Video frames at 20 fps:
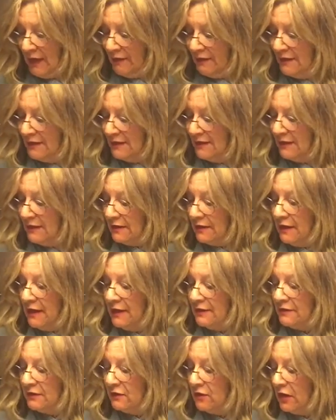this
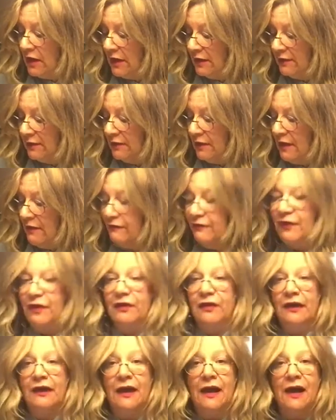has got a
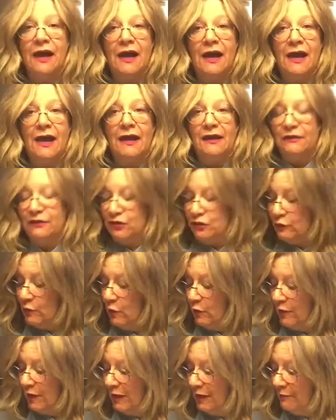very high
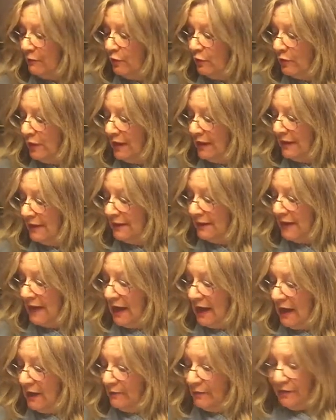soaking point.
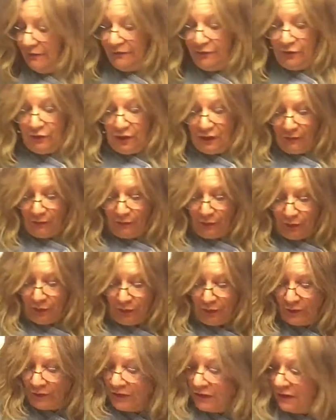Before it
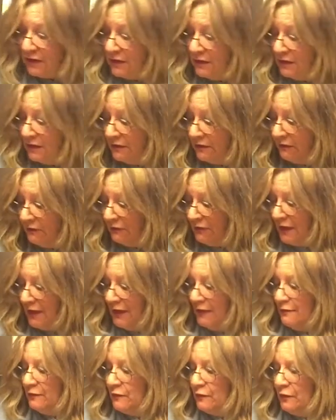goes into
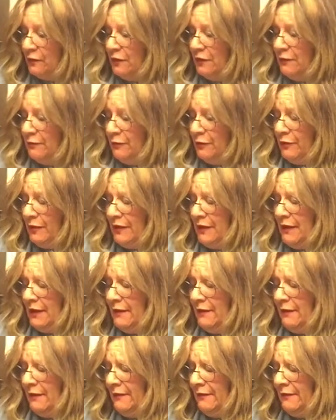flames, we're going to put in,